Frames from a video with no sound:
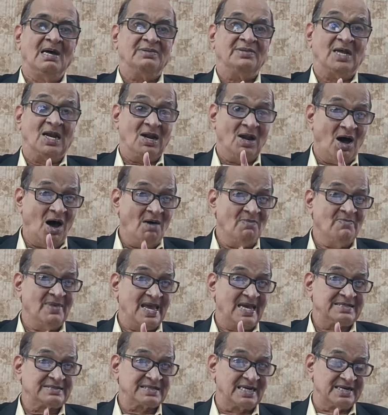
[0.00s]
Uh, the
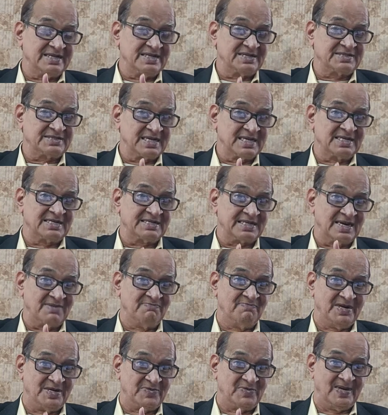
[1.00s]
law makes a
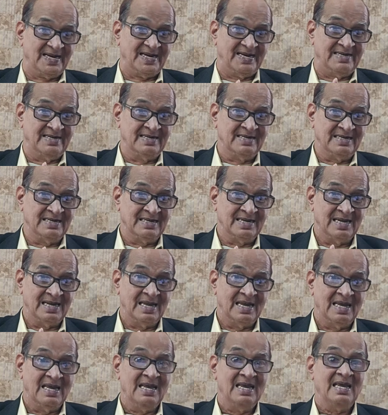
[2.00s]
distinction between
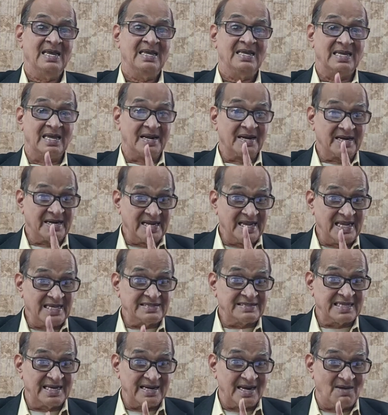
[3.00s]
a
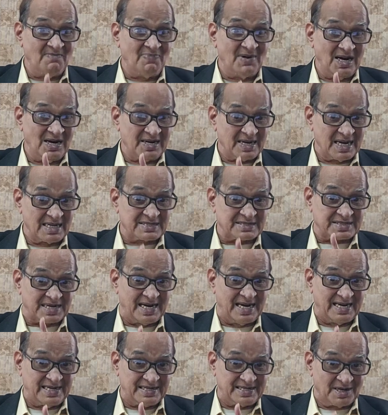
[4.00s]
reasonable
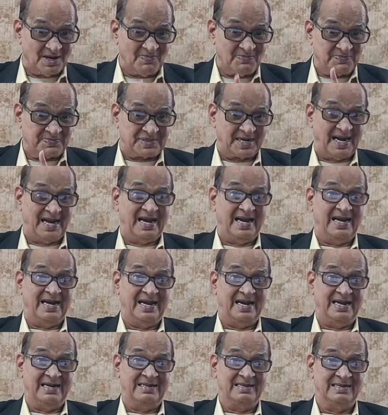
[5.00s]
restraint of
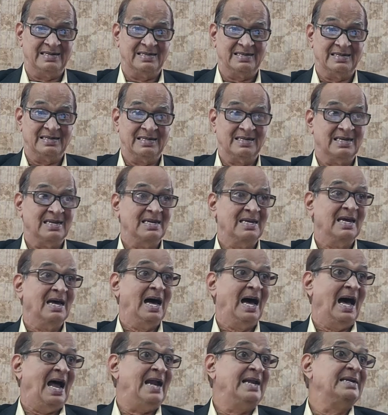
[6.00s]
trade
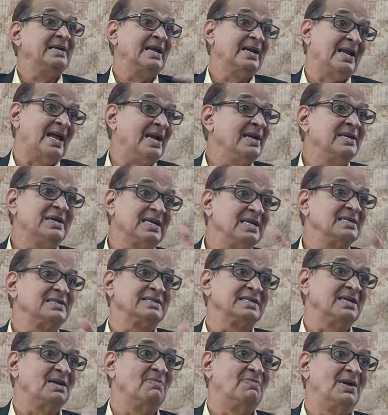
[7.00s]
and an
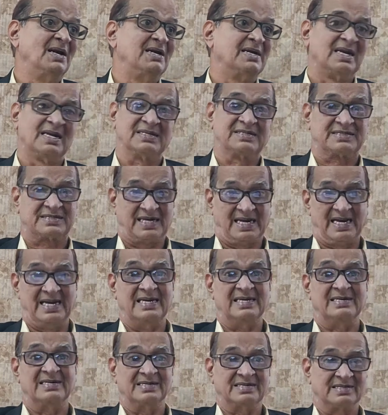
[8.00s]
unreasonable
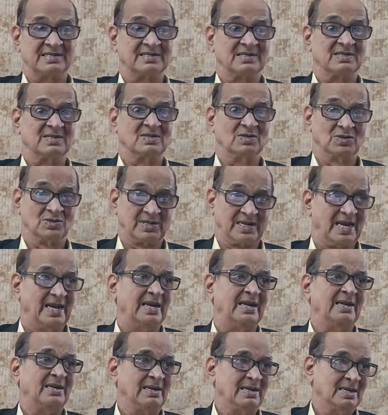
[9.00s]
restraint.
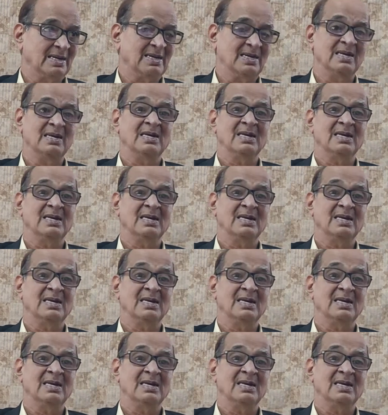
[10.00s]
Okay?